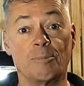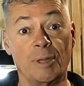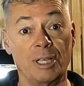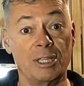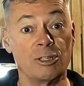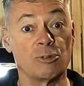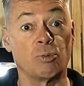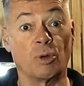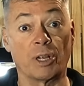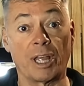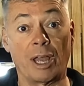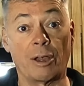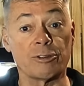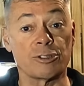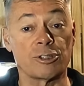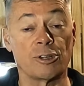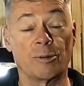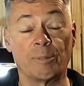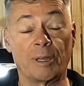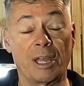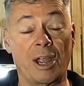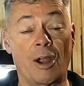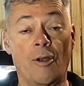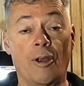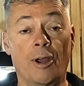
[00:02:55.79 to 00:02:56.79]
depends what else
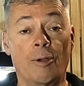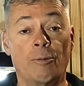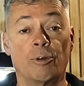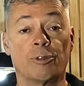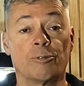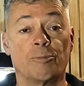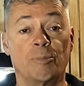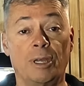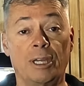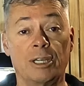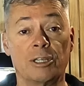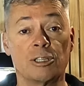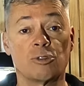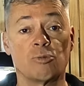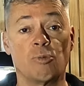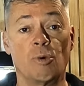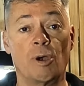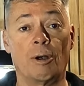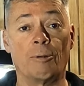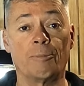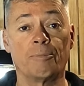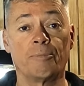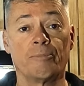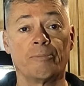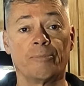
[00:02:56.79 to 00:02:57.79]
I'm carrying with me as
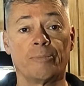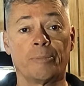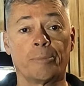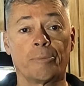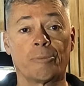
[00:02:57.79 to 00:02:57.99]
well.